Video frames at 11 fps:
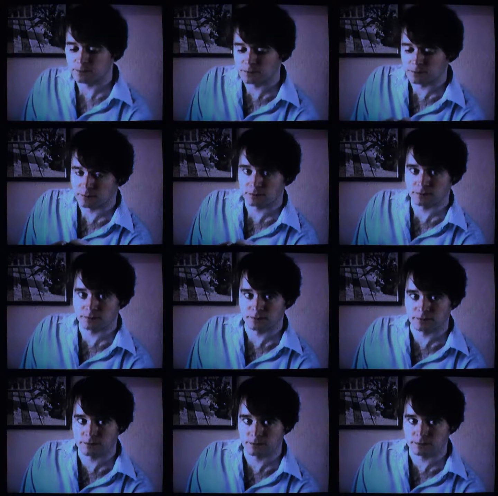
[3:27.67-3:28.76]

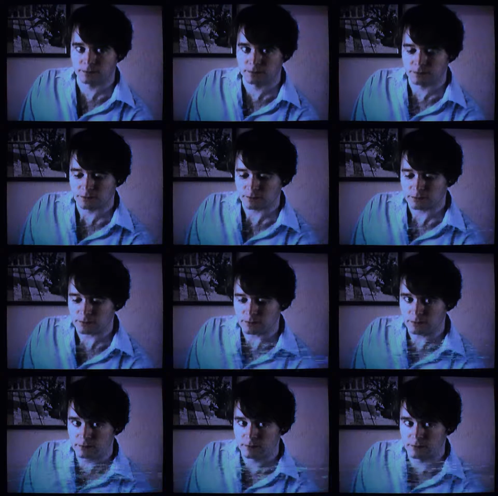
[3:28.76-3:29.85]

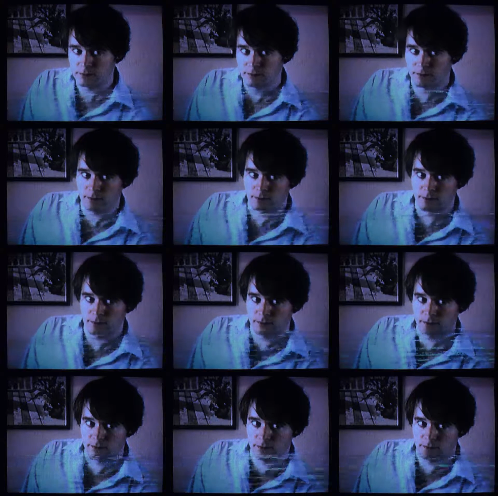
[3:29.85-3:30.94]

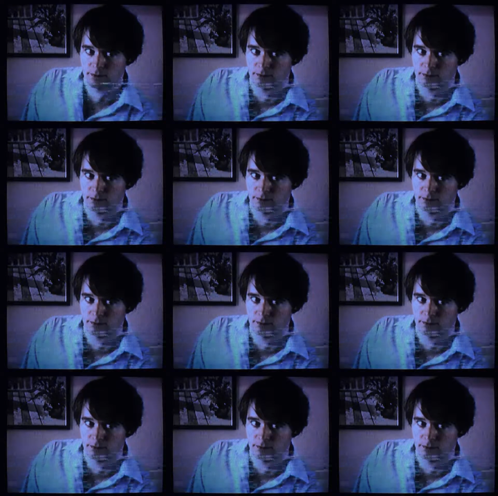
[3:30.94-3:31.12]
Nothing is said.